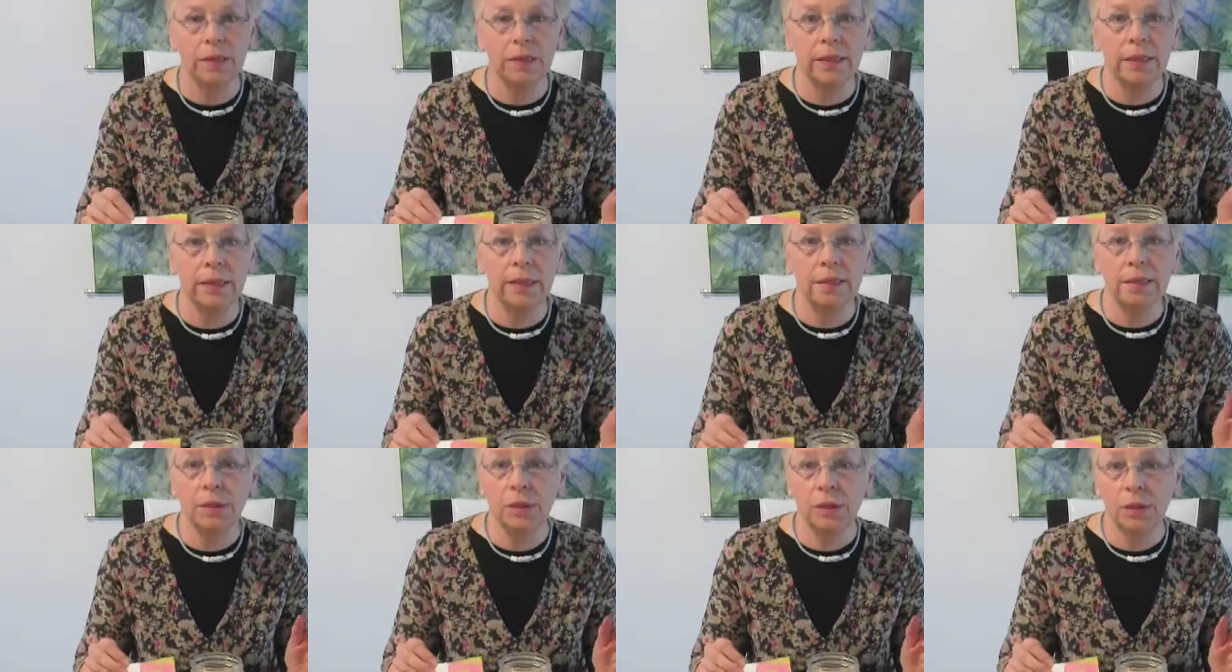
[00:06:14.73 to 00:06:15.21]

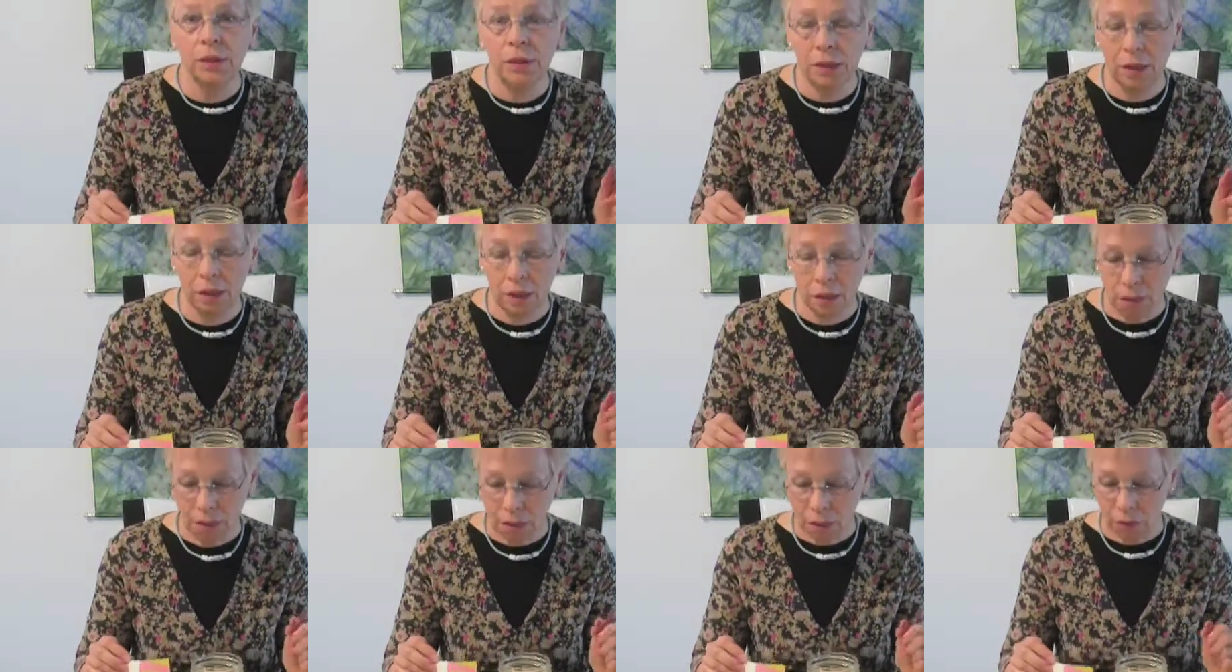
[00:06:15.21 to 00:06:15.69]
There is
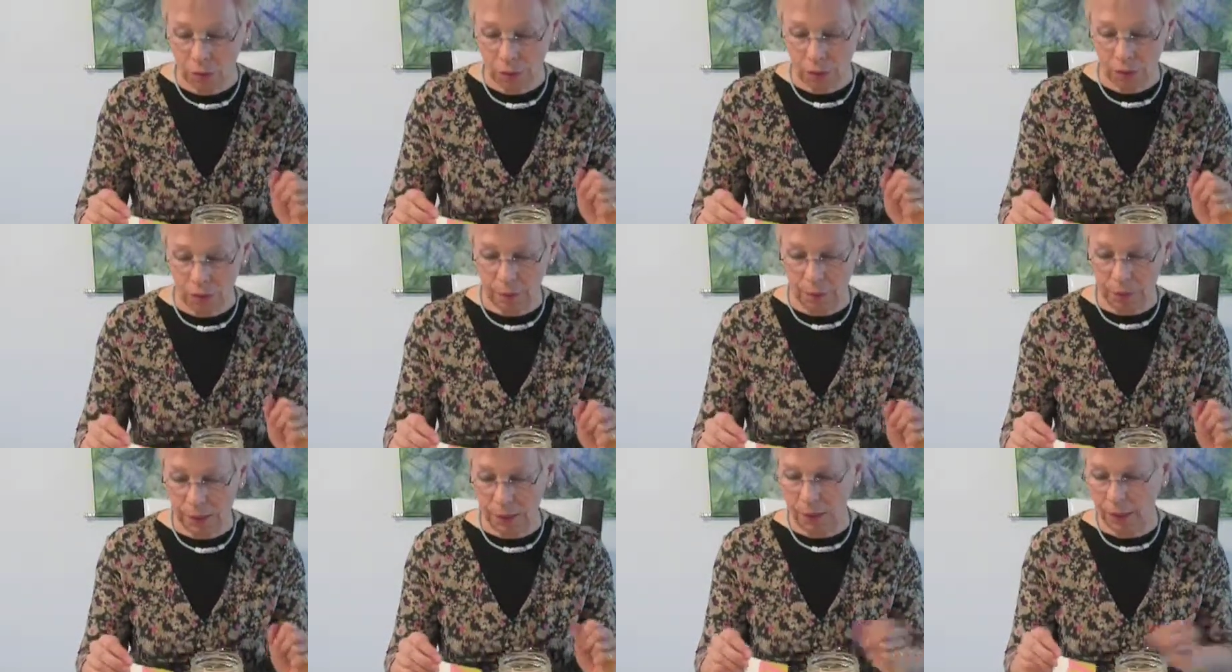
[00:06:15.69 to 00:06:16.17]
still
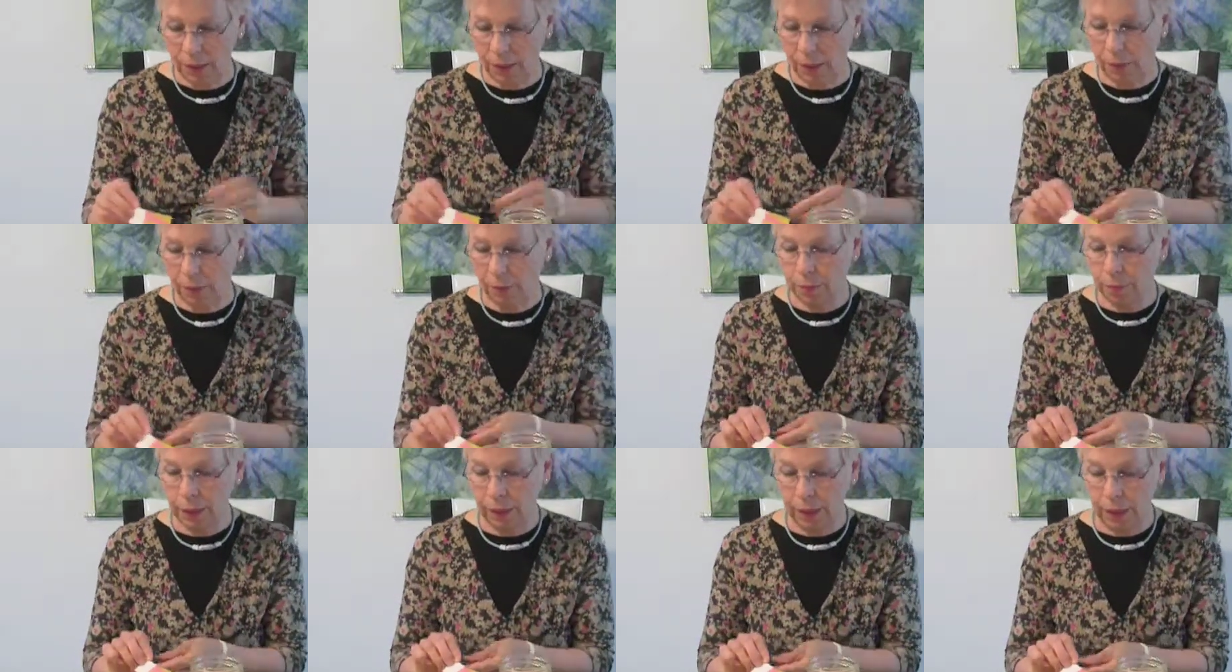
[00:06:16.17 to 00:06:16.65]

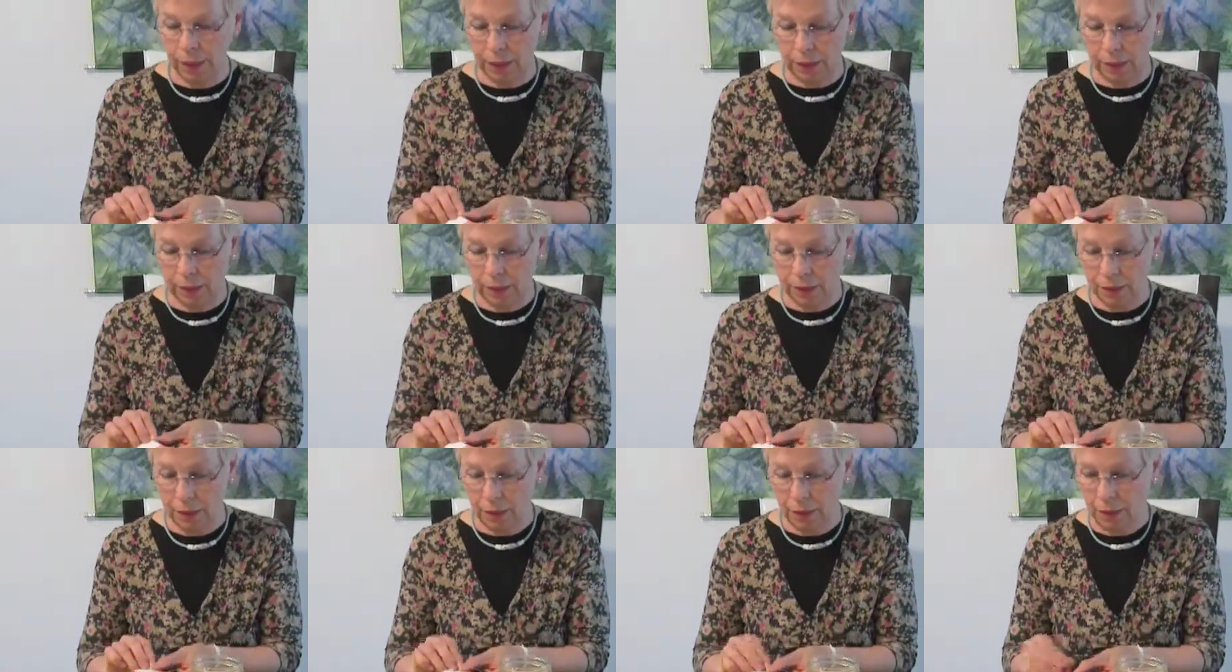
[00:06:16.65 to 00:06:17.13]
remaining
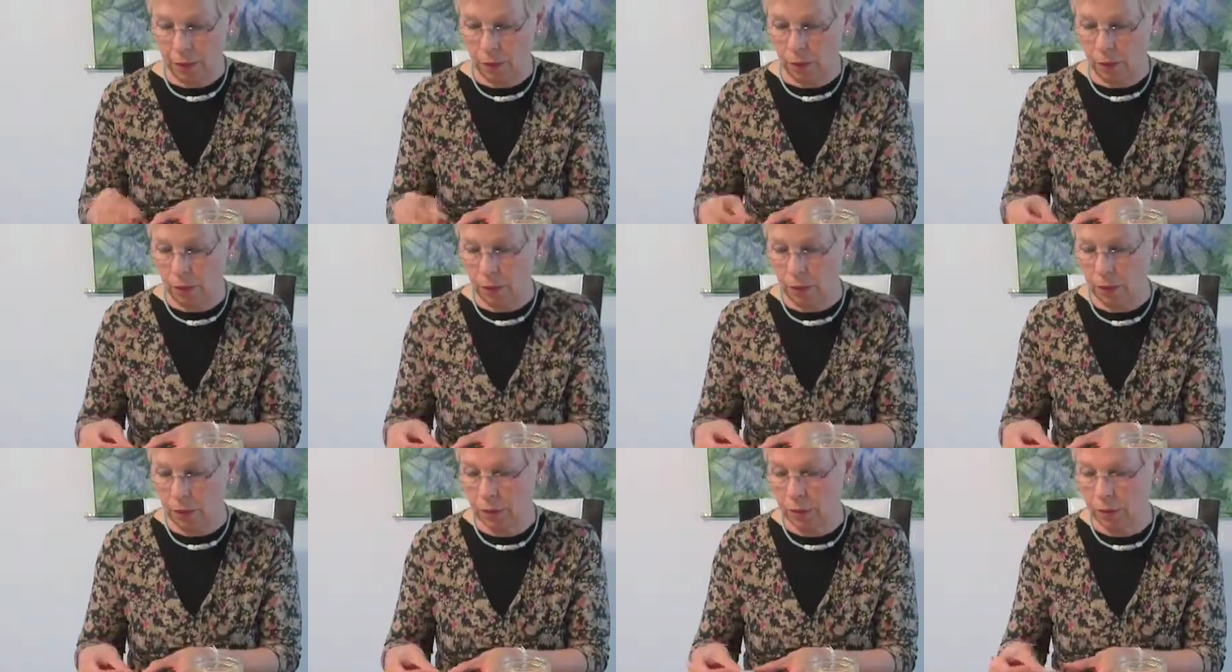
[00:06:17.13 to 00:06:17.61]
paint in
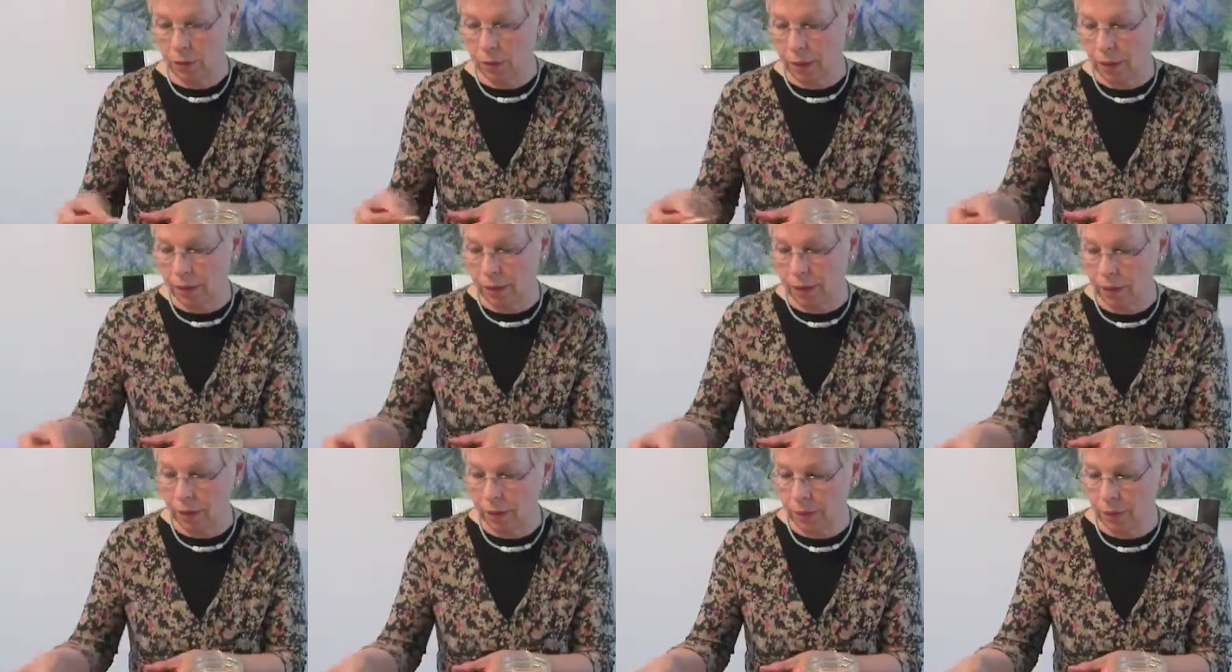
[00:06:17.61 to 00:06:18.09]
our
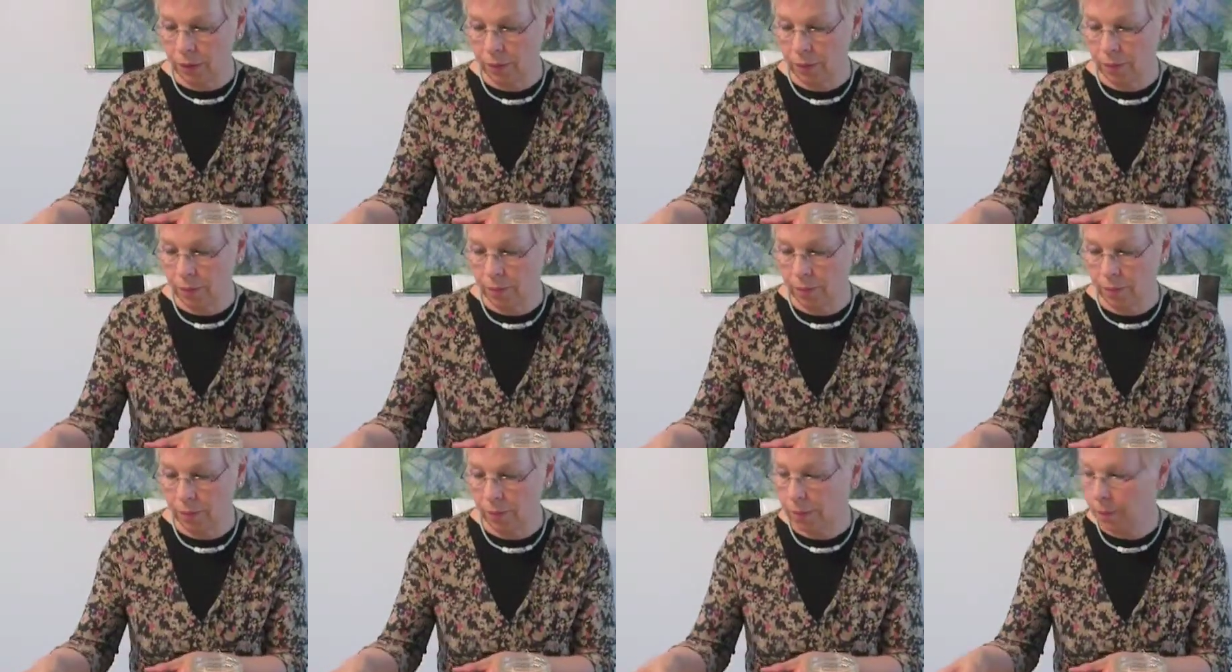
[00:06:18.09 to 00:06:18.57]
container.